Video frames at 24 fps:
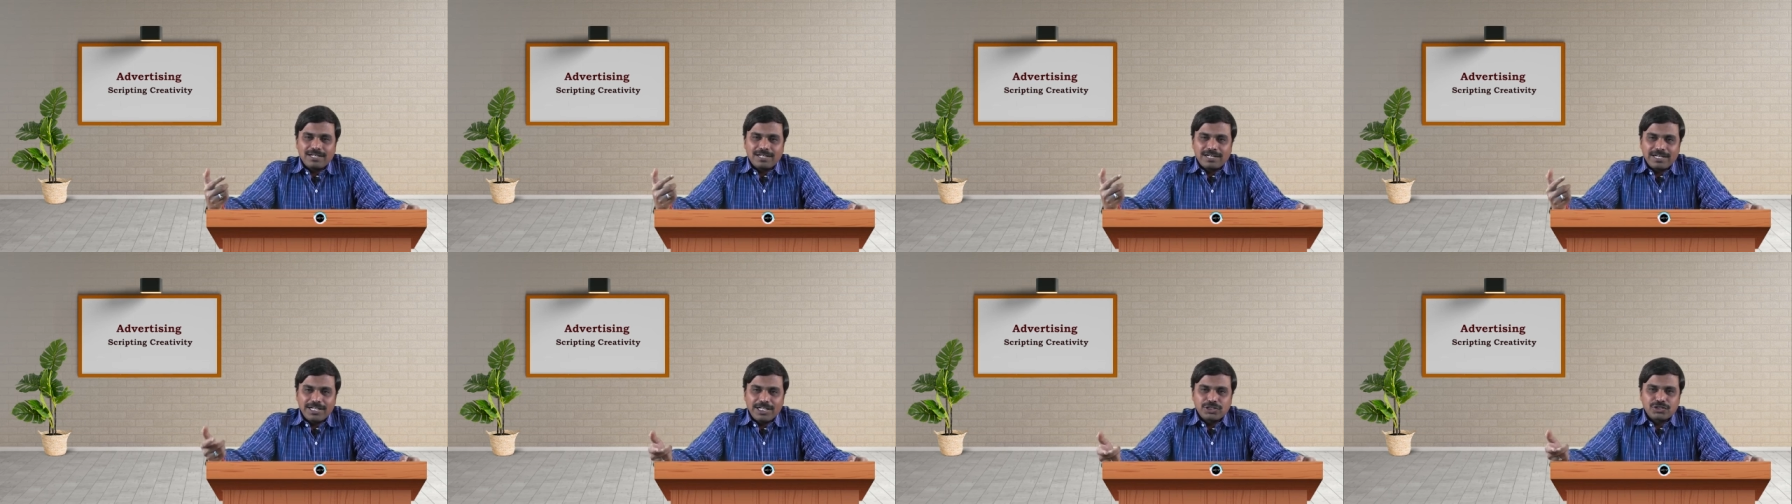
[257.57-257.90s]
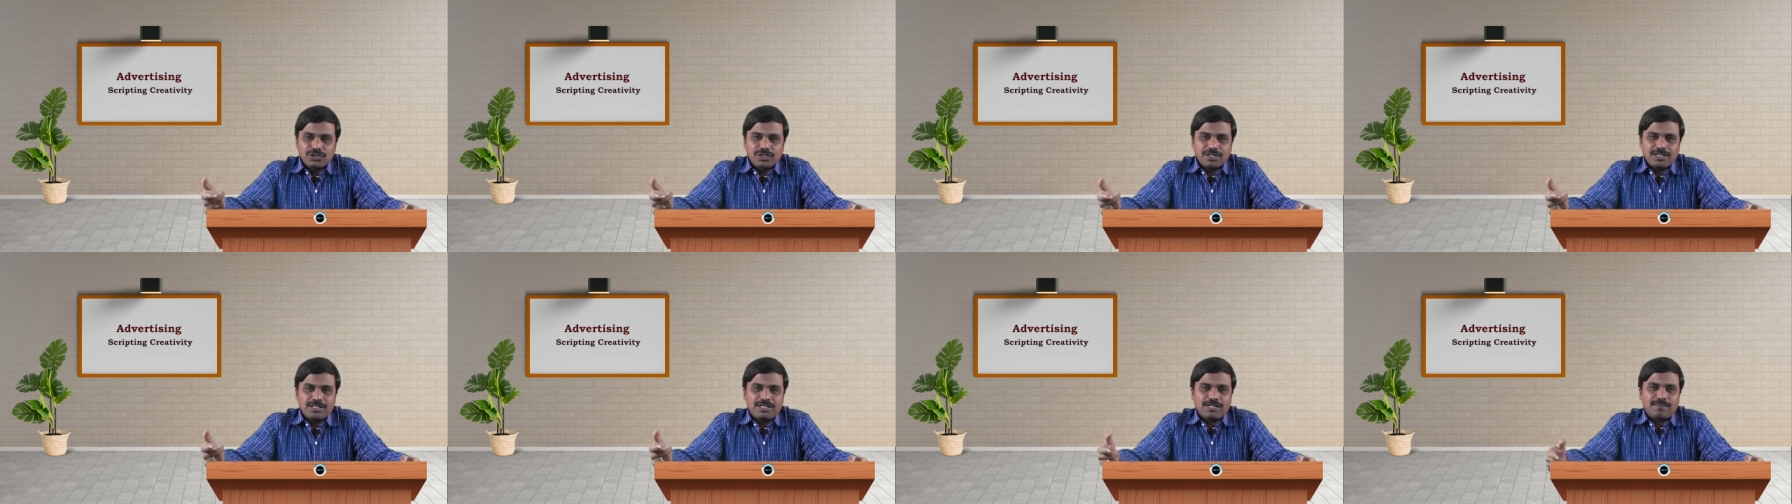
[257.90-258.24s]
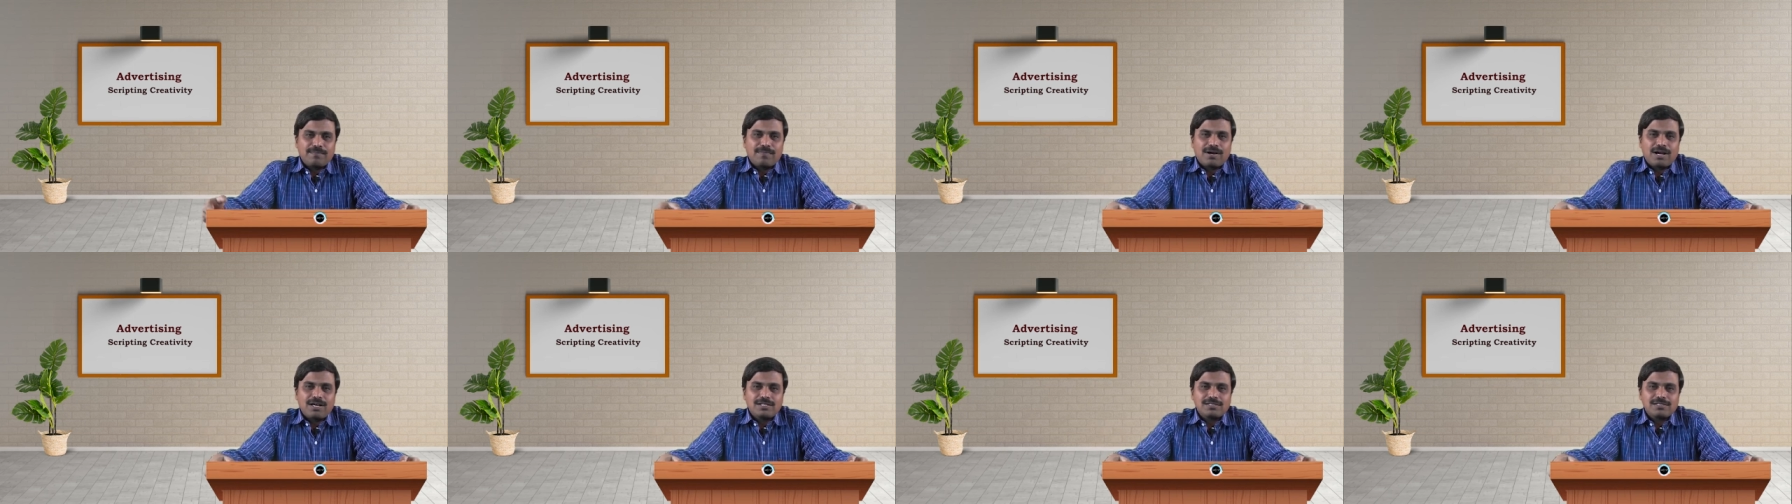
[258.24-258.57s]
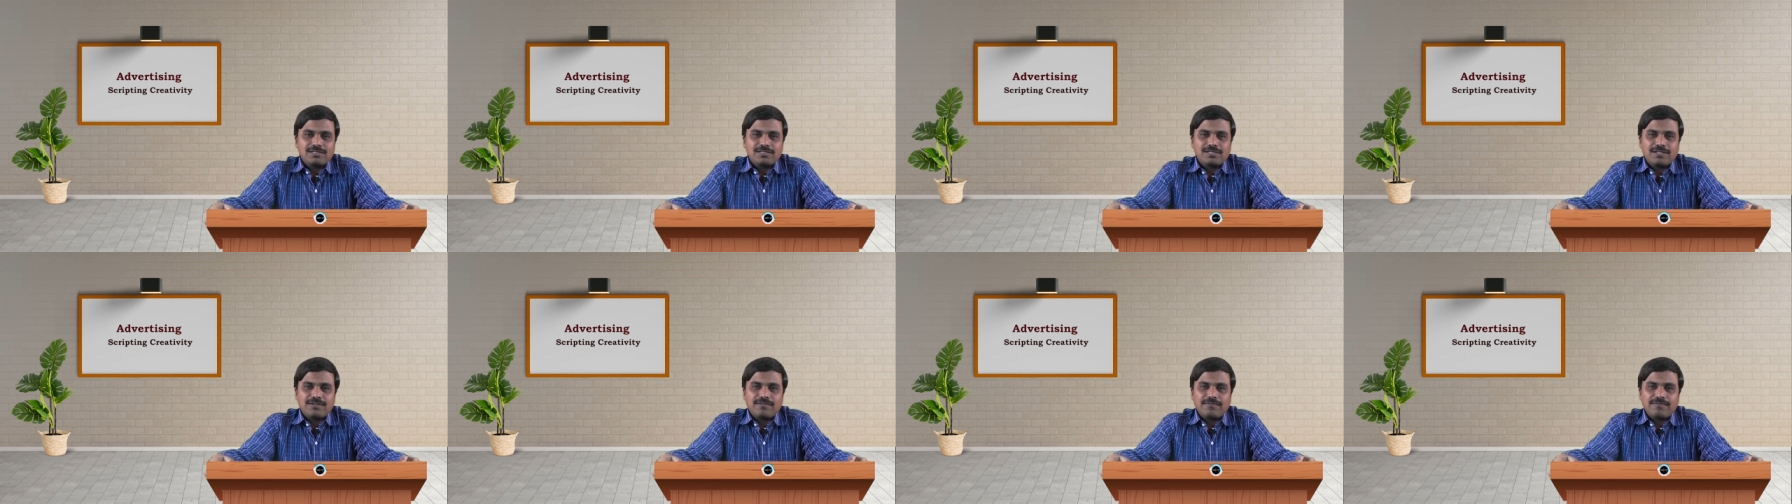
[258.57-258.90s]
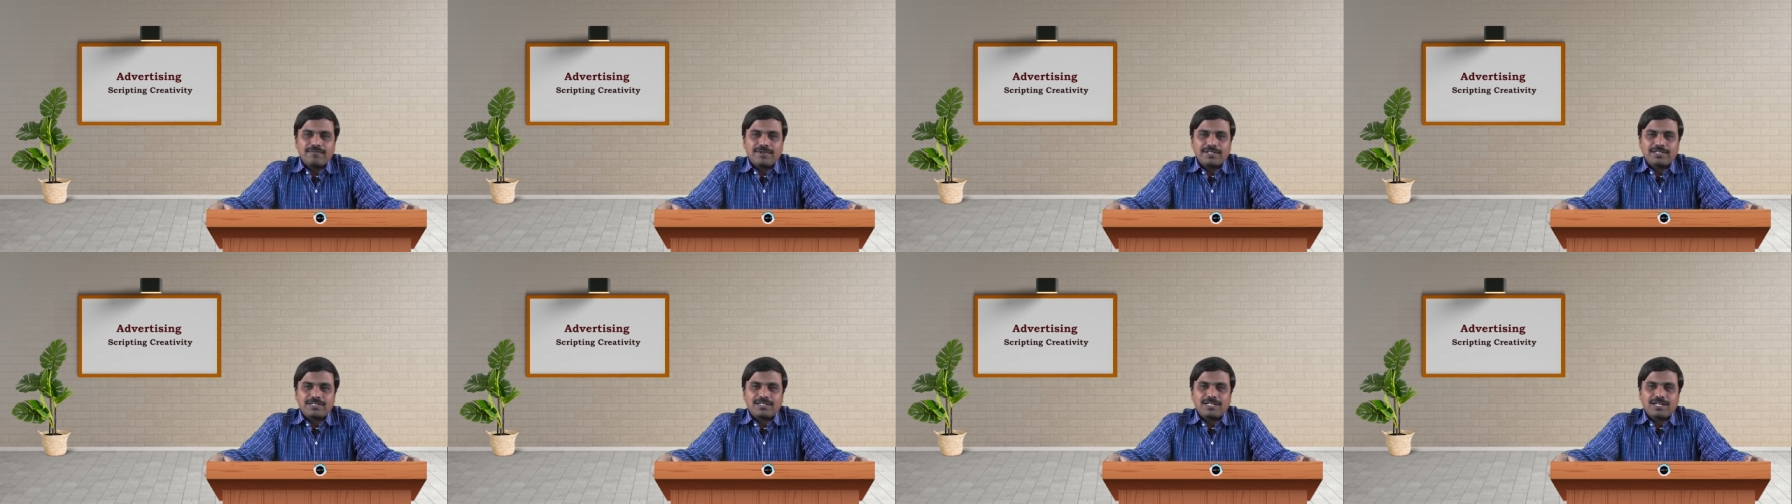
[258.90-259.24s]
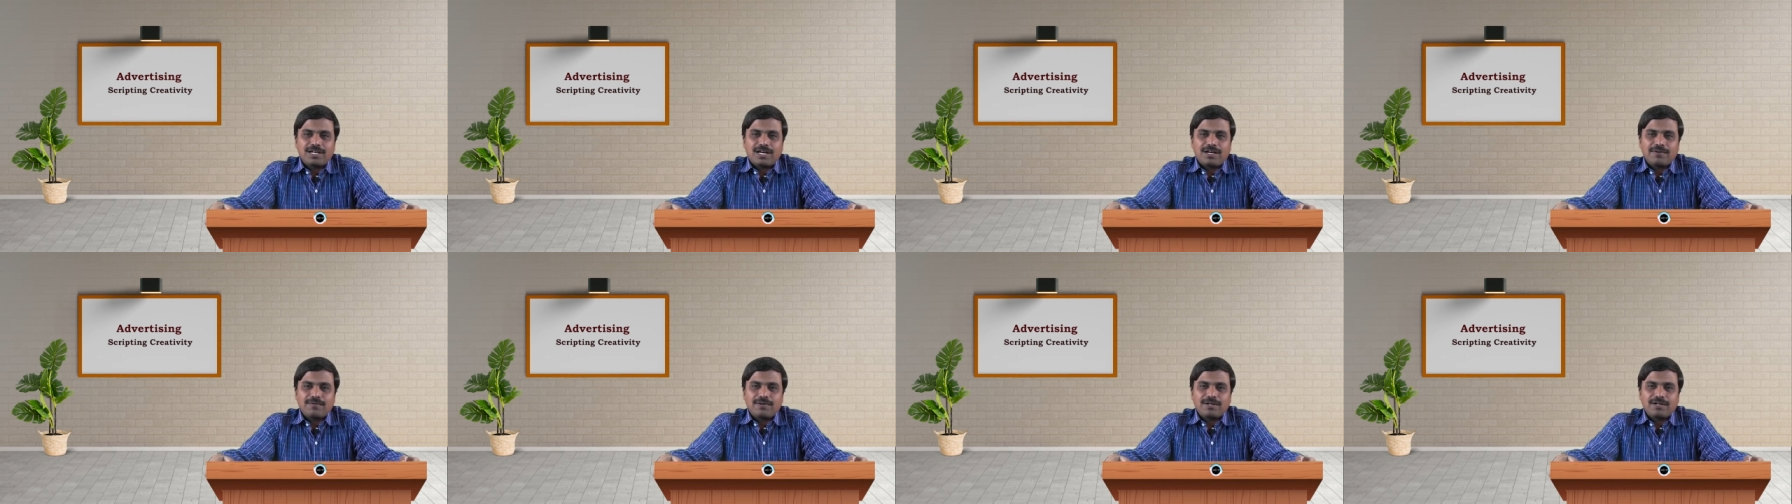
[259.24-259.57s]
reach the mass with
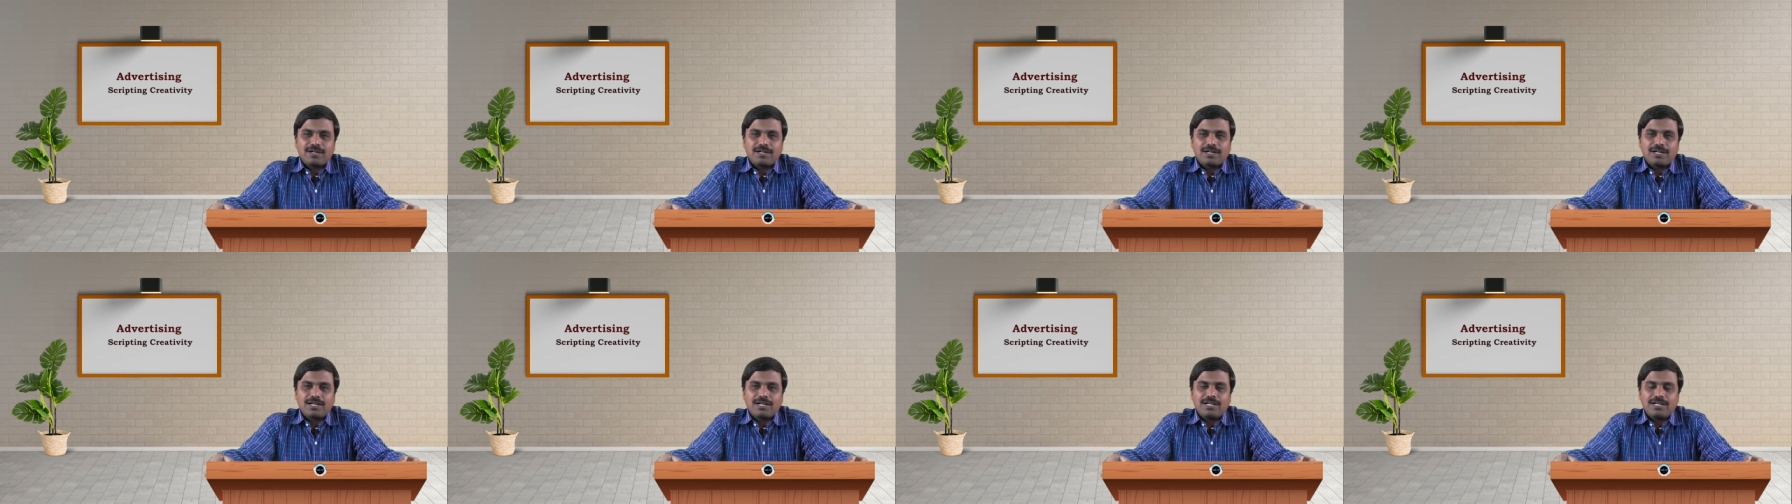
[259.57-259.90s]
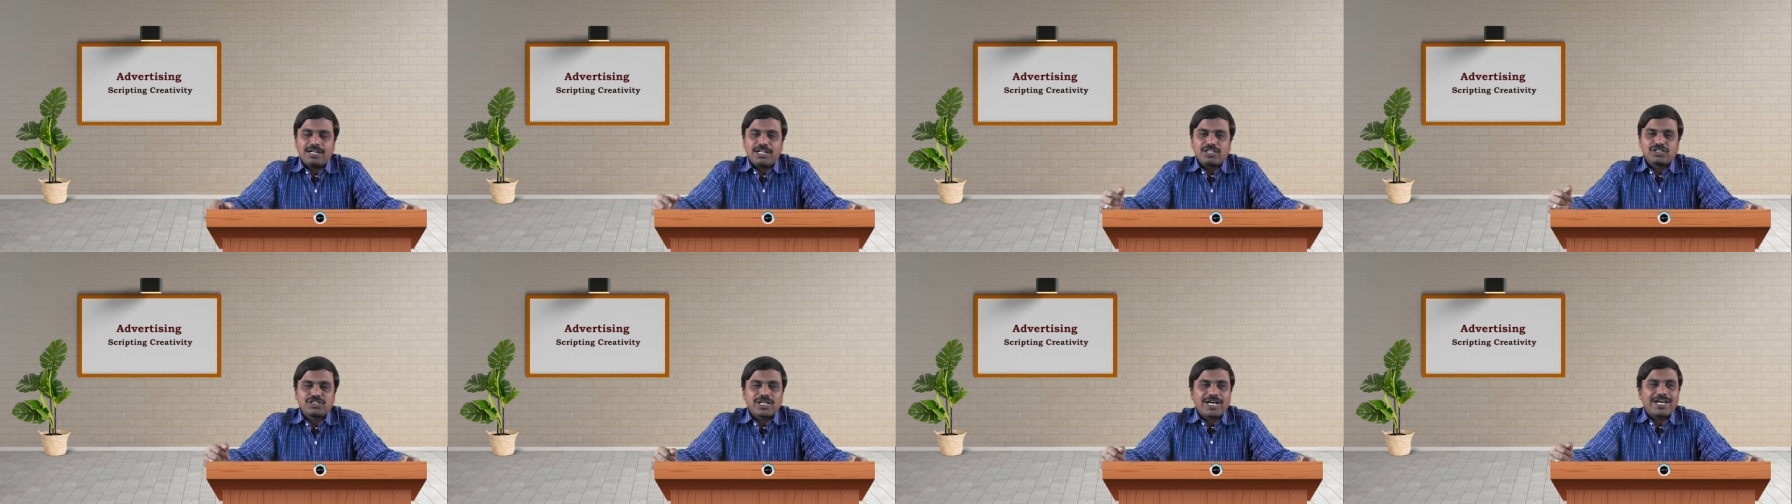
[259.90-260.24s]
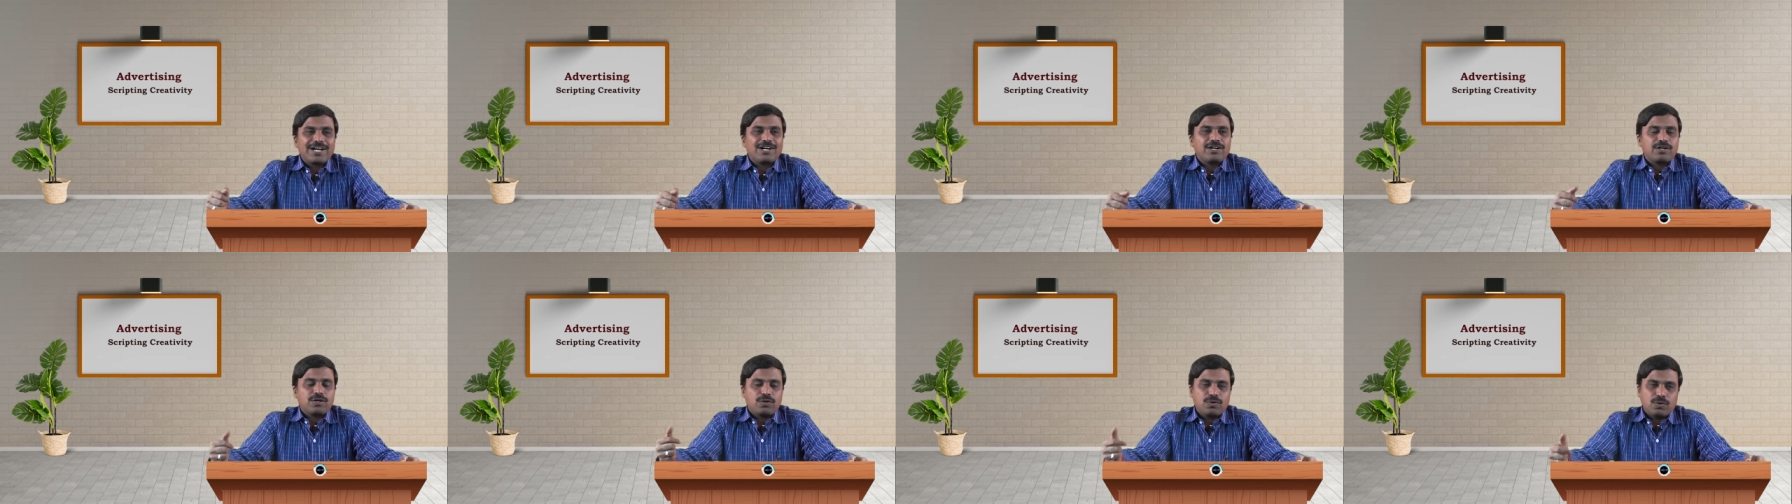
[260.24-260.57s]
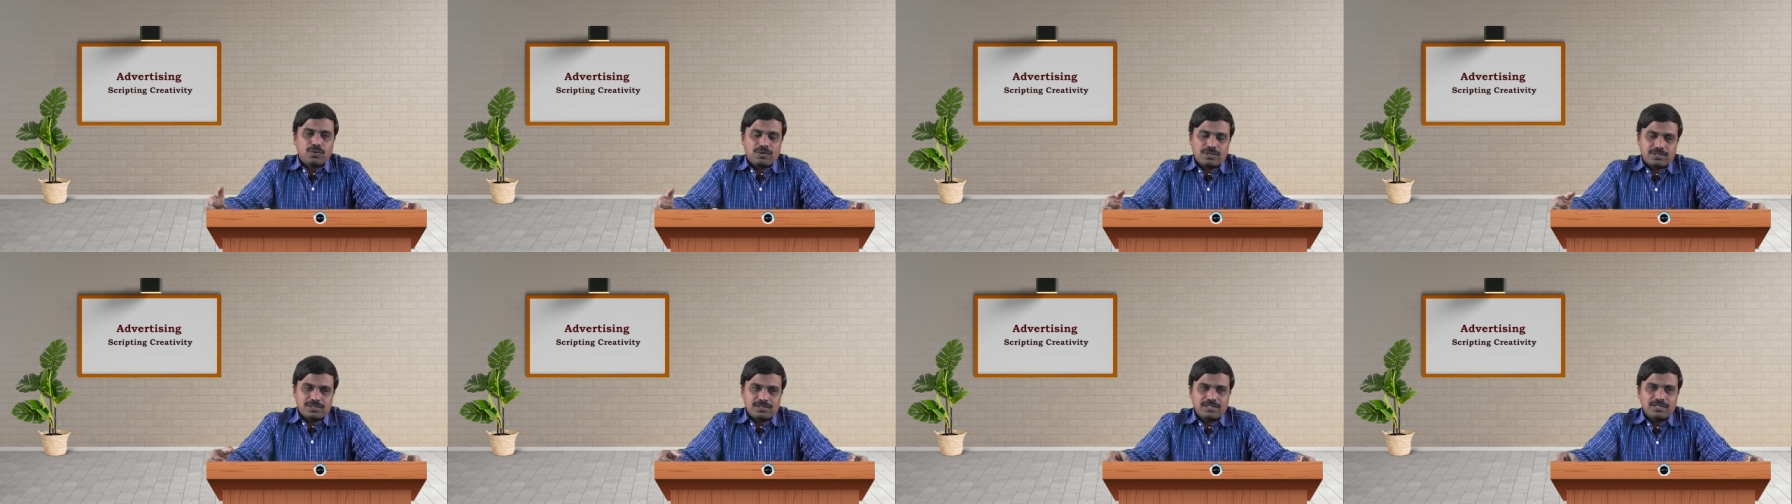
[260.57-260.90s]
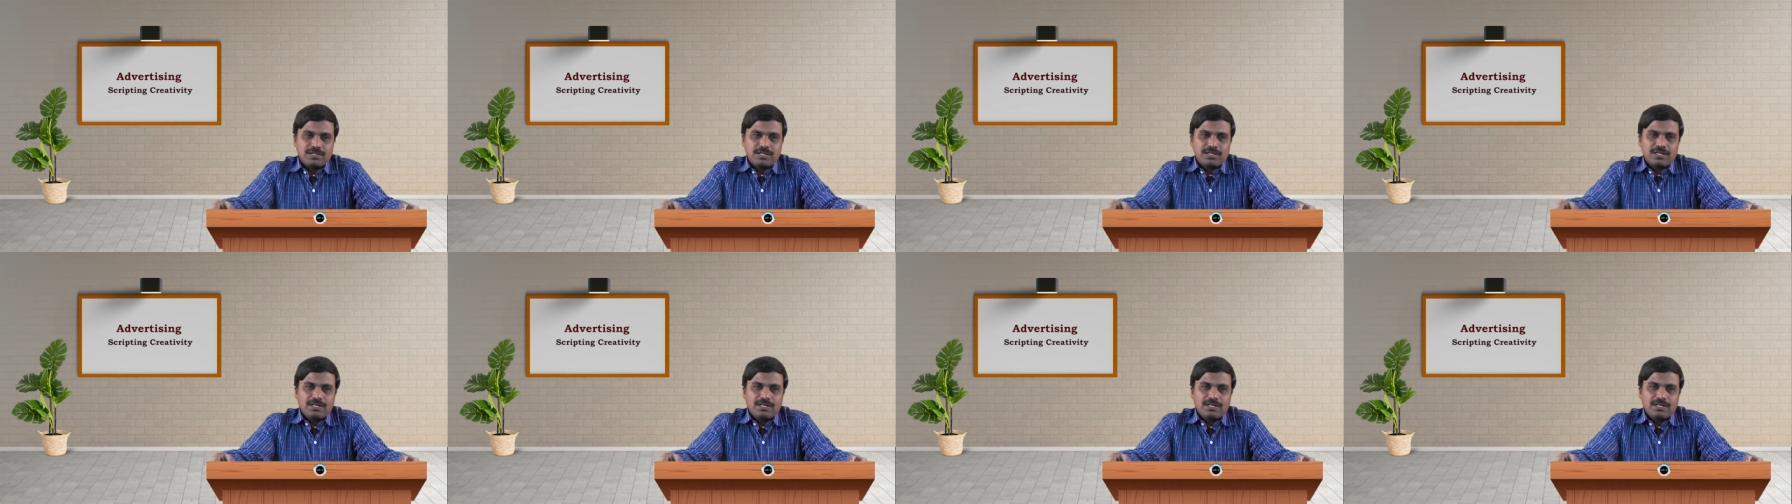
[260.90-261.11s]
our desired goals.